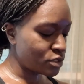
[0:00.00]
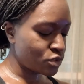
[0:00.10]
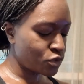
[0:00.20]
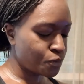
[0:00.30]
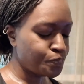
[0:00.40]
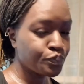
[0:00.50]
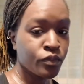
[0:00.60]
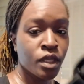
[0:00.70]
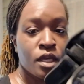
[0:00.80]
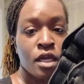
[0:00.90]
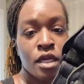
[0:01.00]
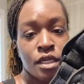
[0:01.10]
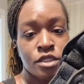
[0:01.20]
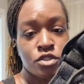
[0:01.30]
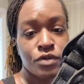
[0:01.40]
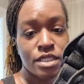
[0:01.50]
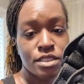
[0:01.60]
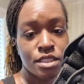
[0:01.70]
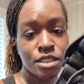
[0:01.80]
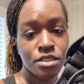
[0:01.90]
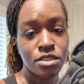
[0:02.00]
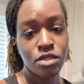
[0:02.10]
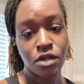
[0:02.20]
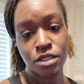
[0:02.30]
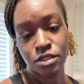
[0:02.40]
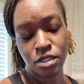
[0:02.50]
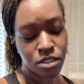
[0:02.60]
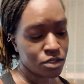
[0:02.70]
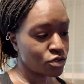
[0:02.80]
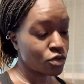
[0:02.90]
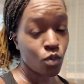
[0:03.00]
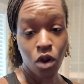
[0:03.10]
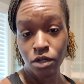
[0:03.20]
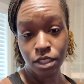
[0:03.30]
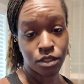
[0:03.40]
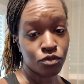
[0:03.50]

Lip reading: So interested in starting your walking,